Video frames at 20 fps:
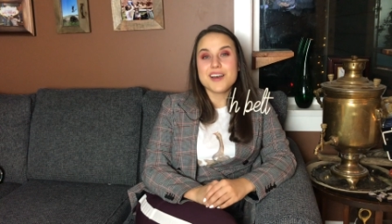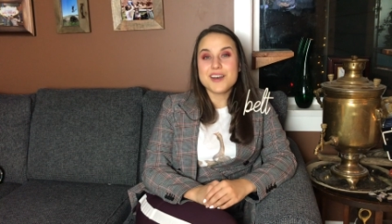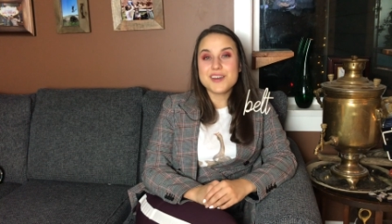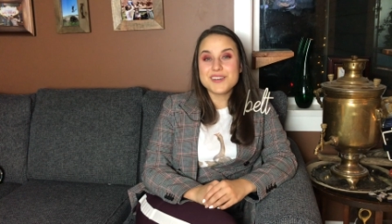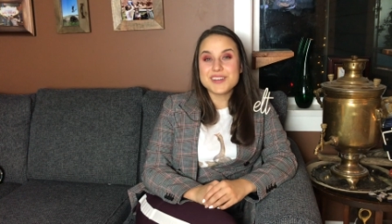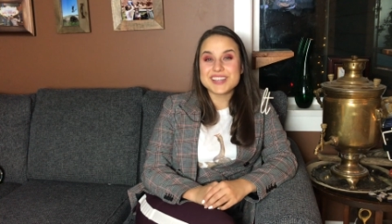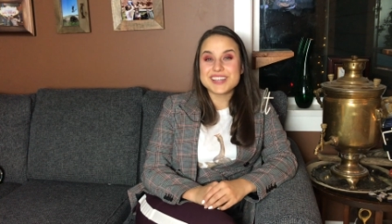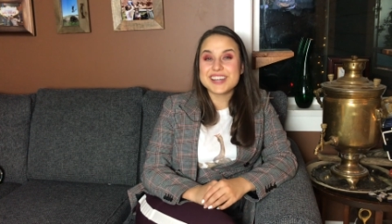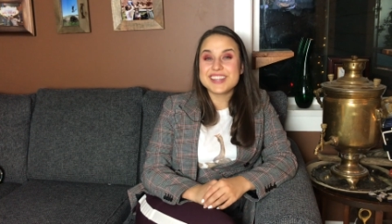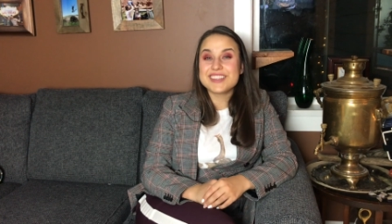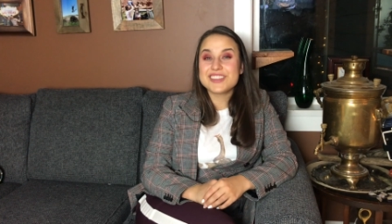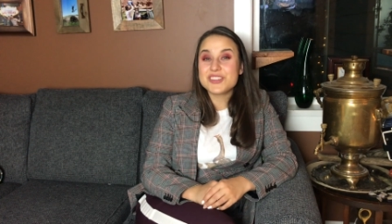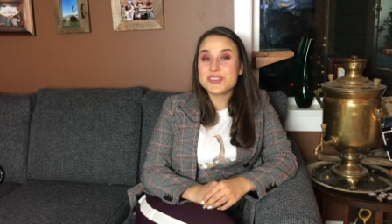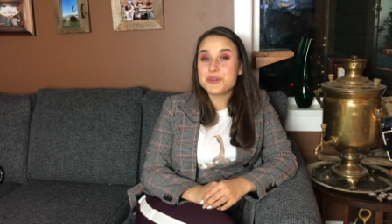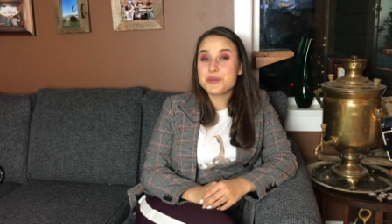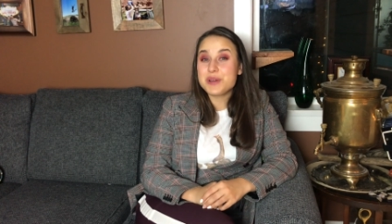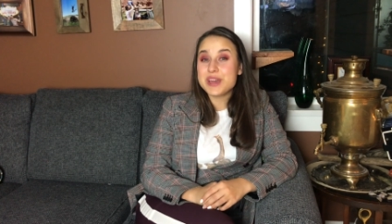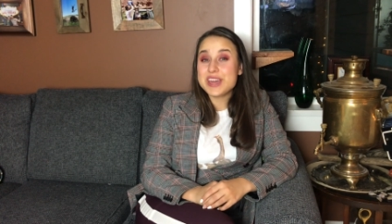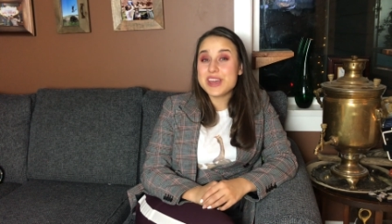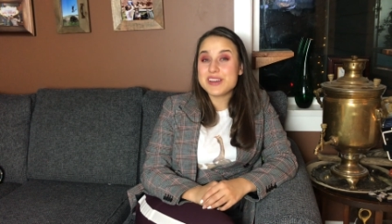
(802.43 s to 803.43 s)
Alright,
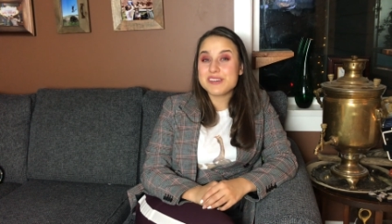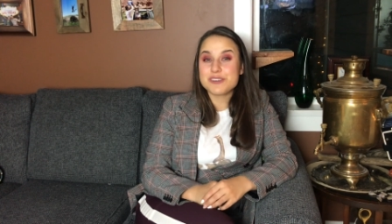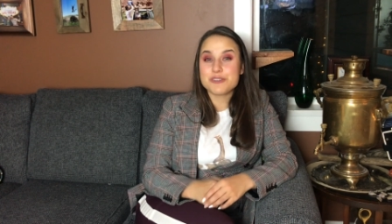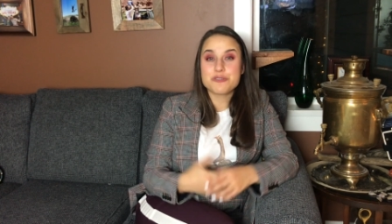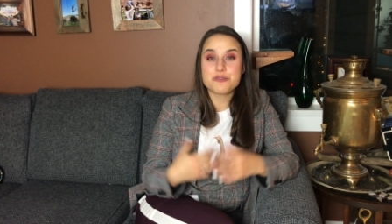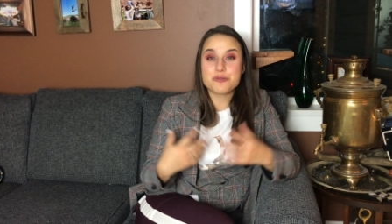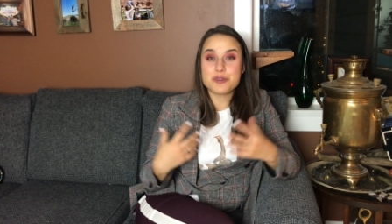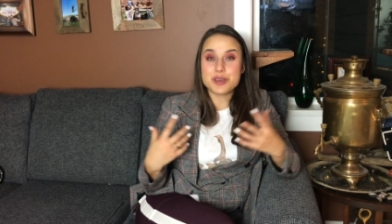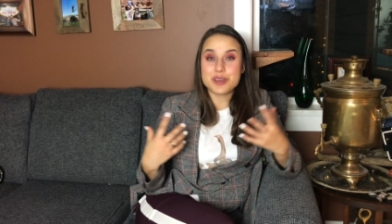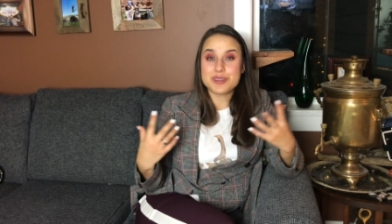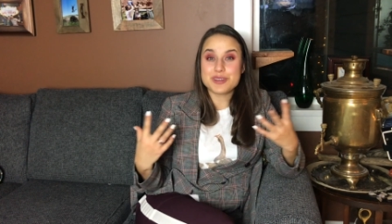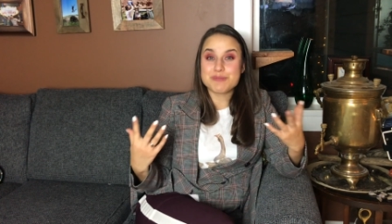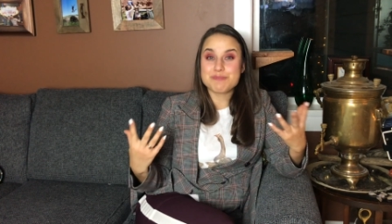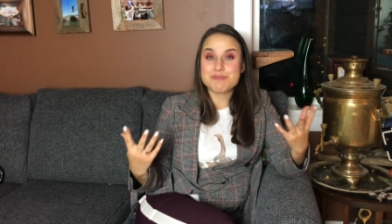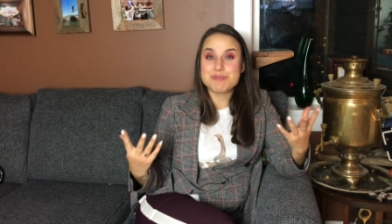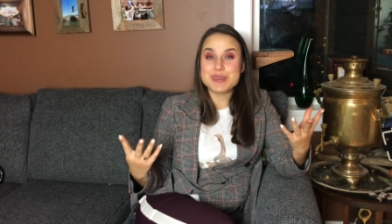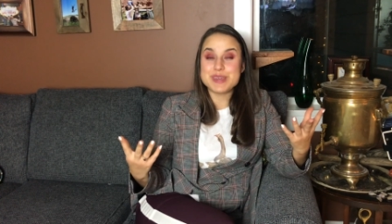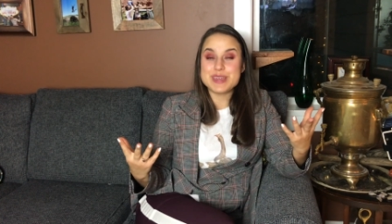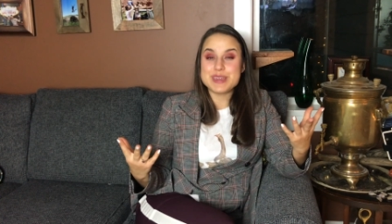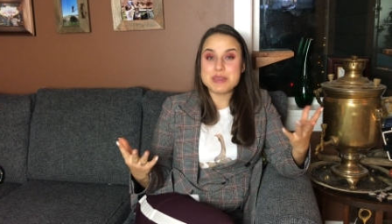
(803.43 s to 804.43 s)
another way of
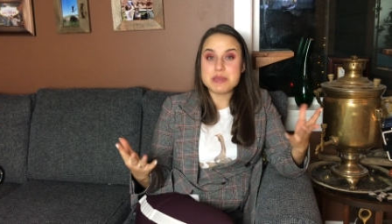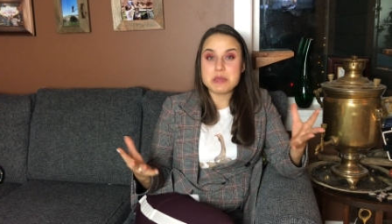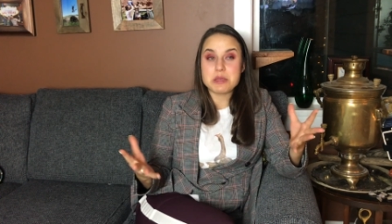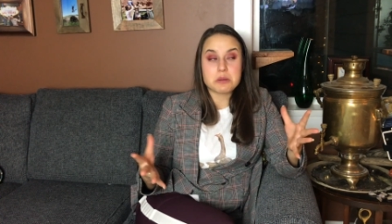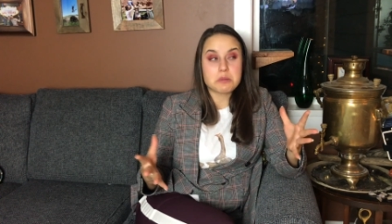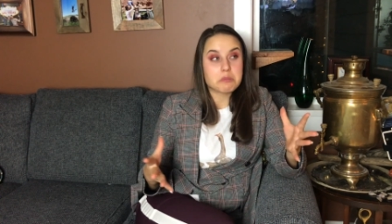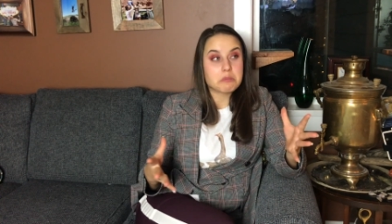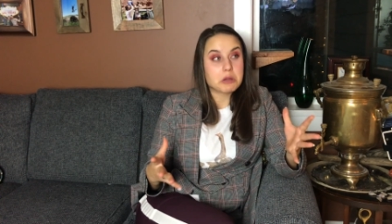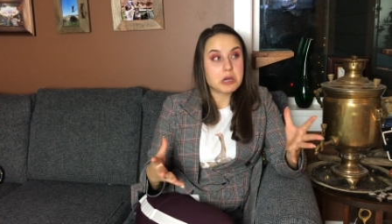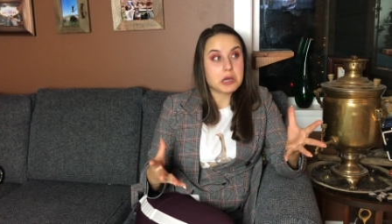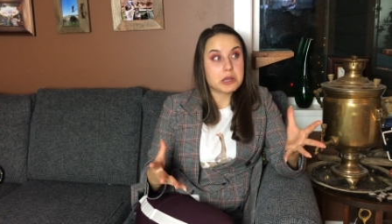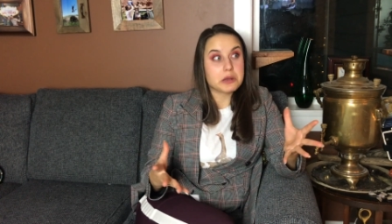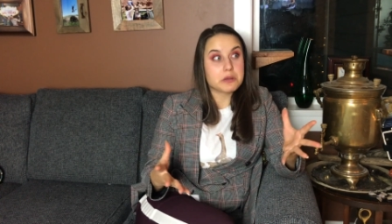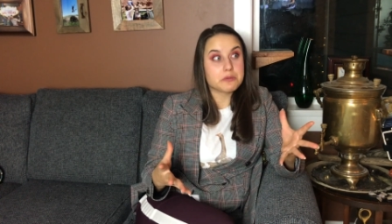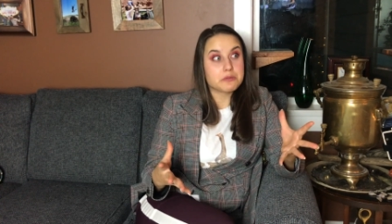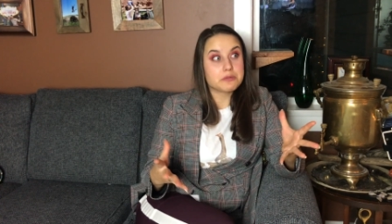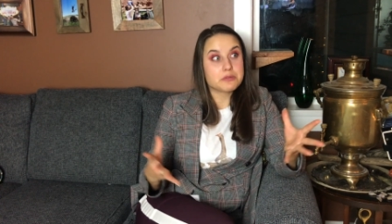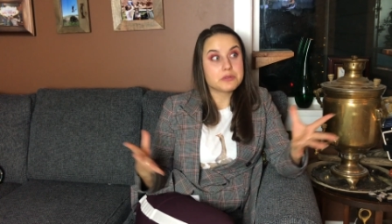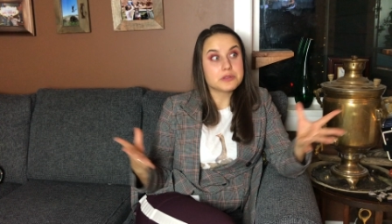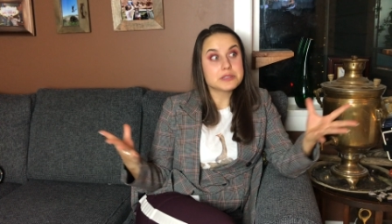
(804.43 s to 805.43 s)
being kind
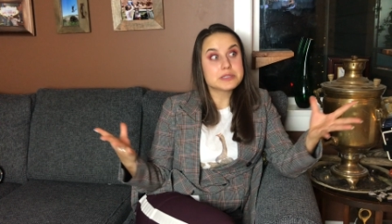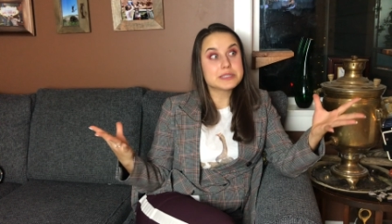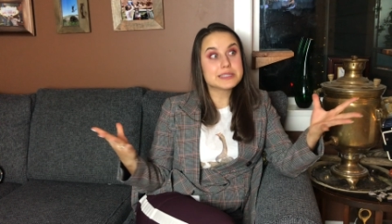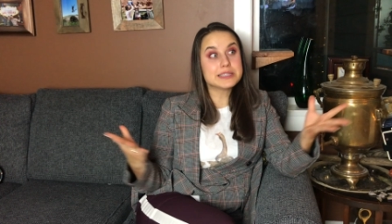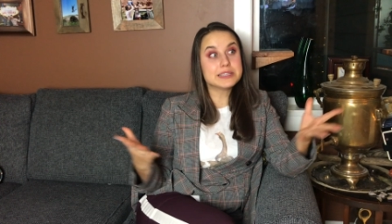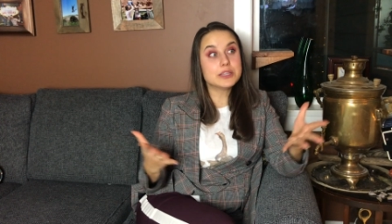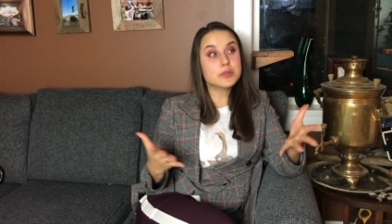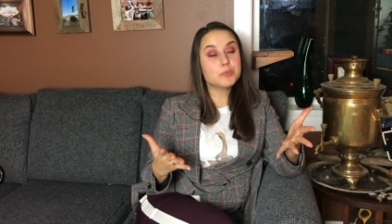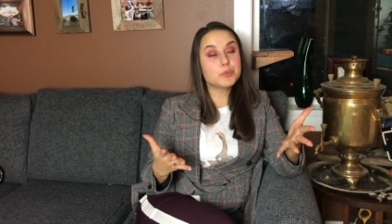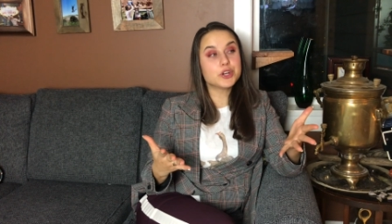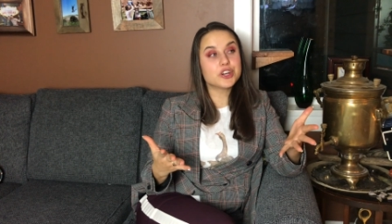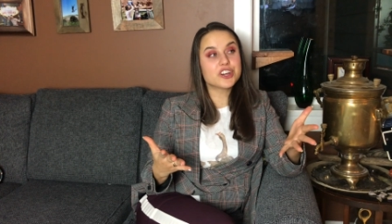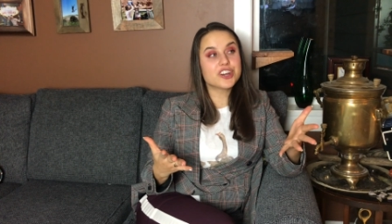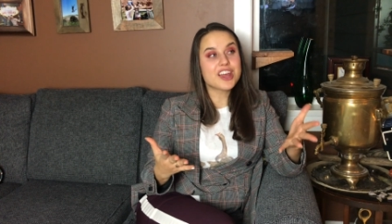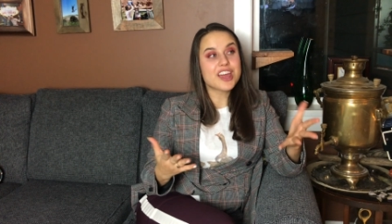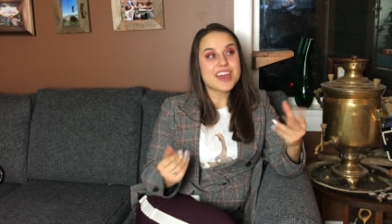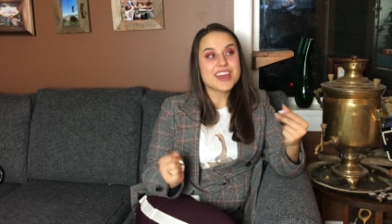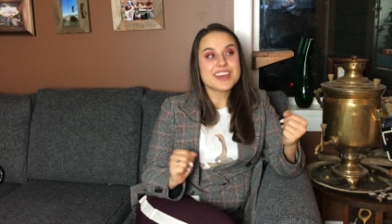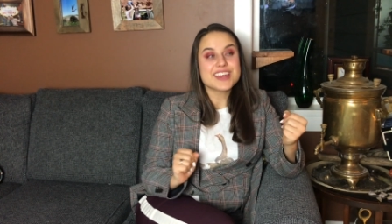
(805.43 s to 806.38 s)
of slimmer